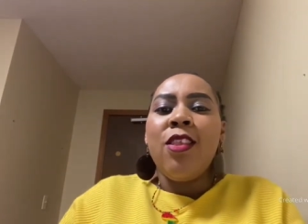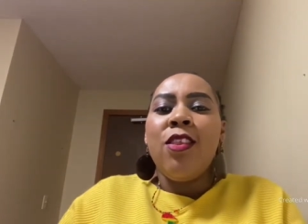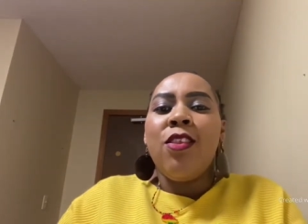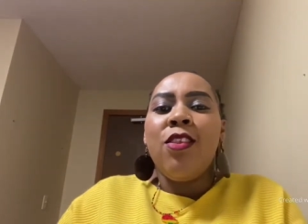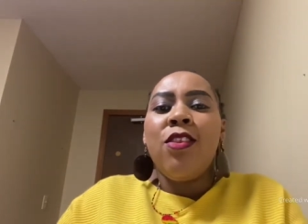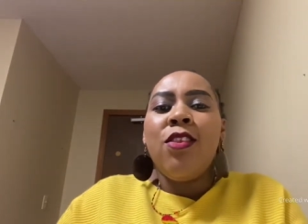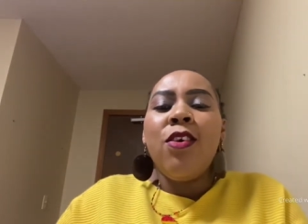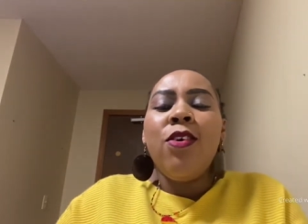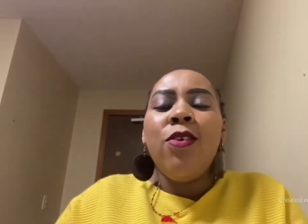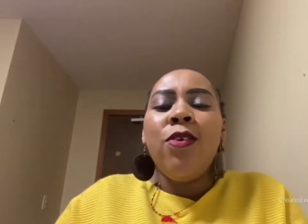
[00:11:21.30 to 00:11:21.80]

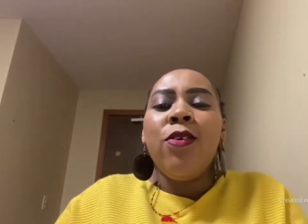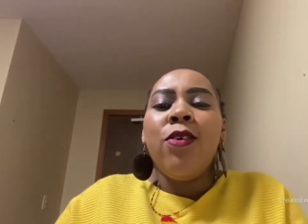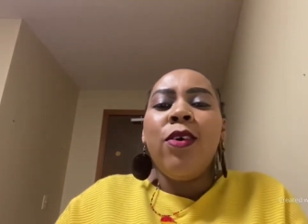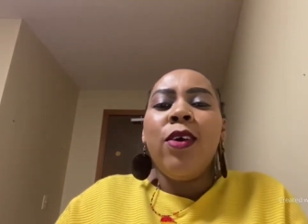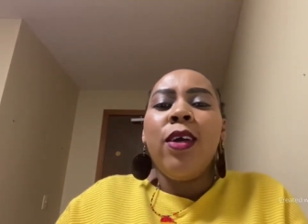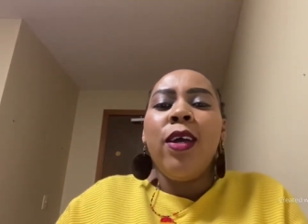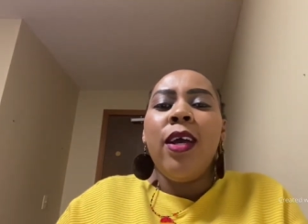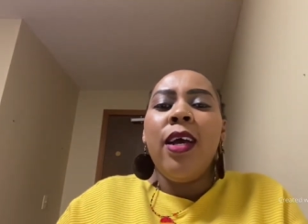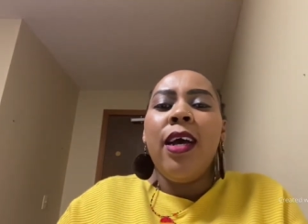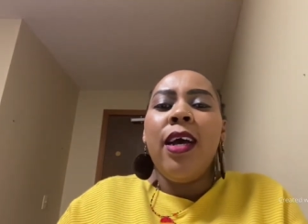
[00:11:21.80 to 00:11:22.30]
So
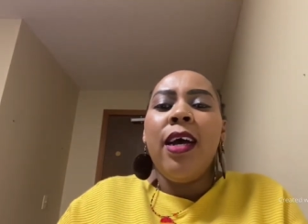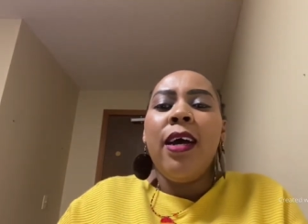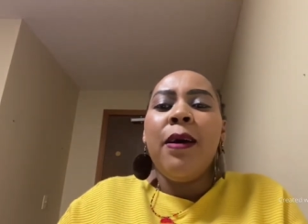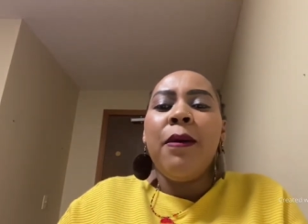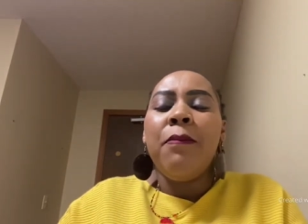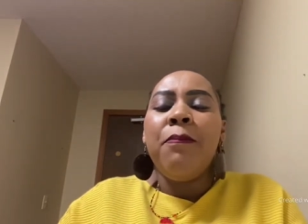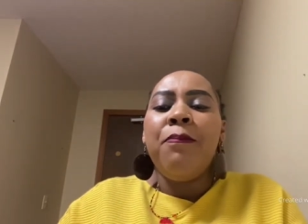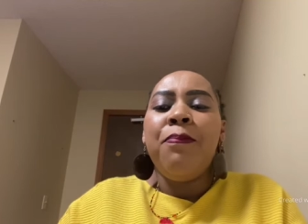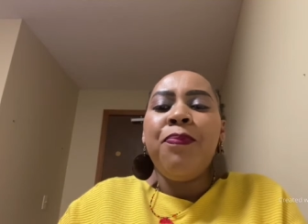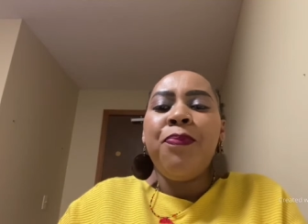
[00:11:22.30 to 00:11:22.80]

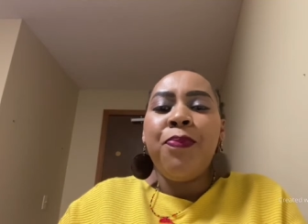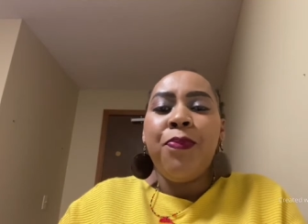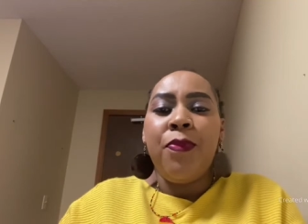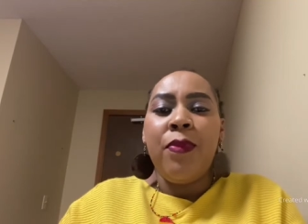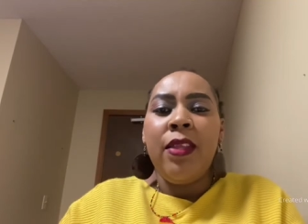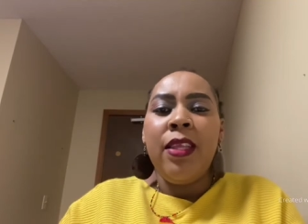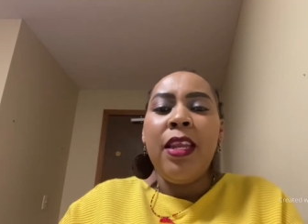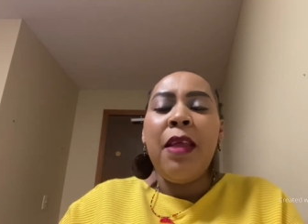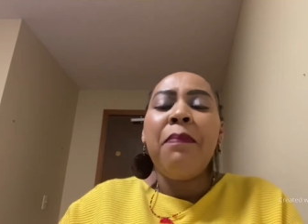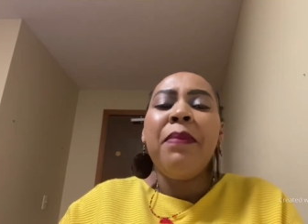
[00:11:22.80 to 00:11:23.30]

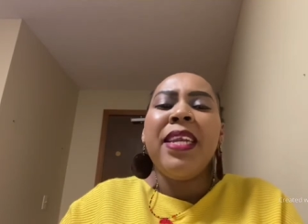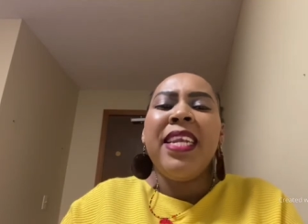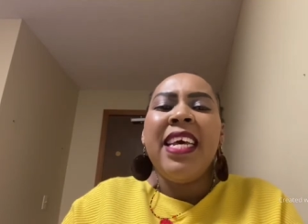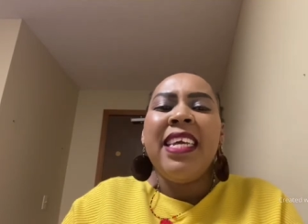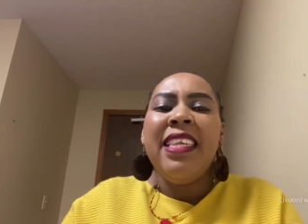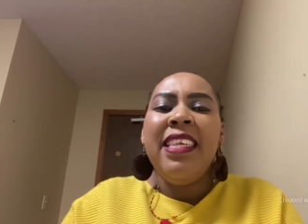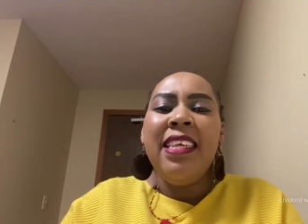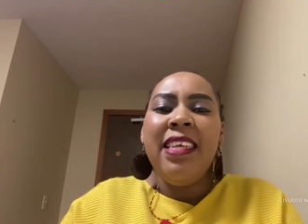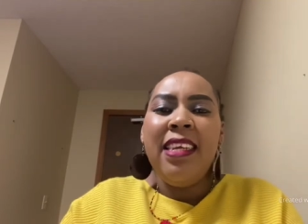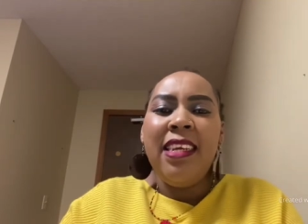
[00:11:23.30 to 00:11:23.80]
napenda
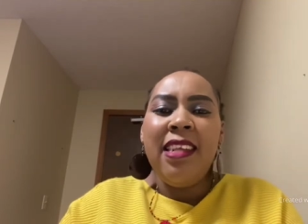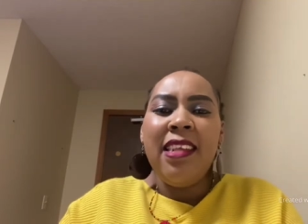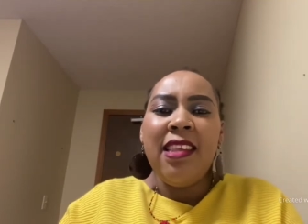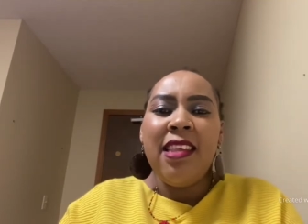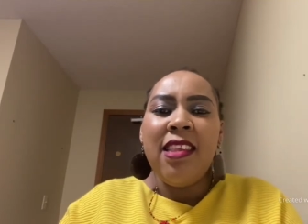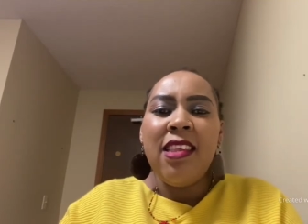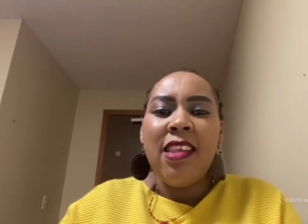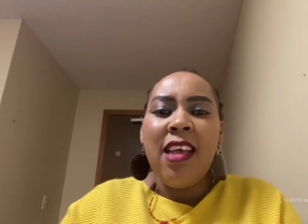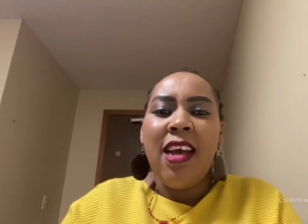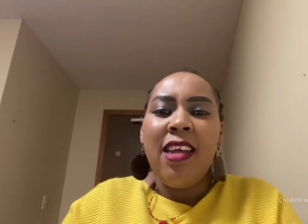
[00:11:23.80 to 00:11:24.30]
jeans
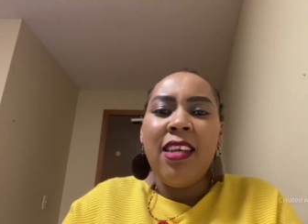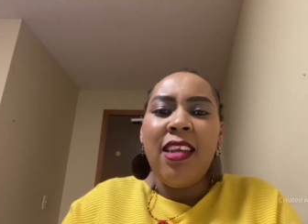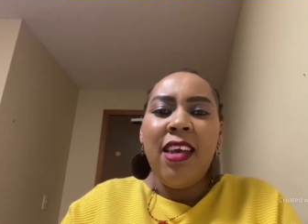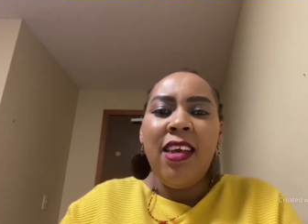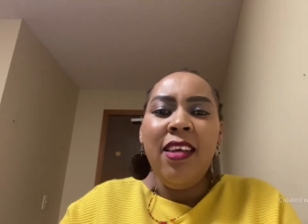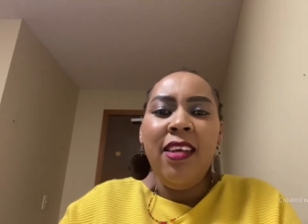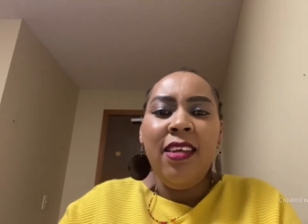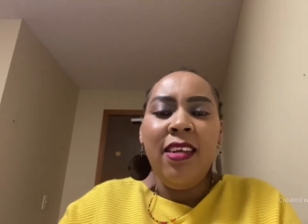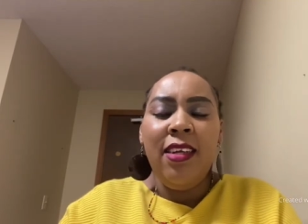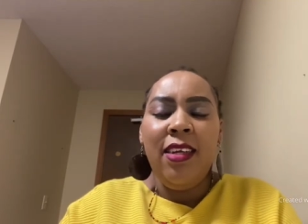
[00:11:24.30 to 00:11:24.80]

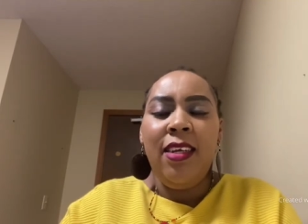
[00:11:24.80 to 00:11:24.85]
sana.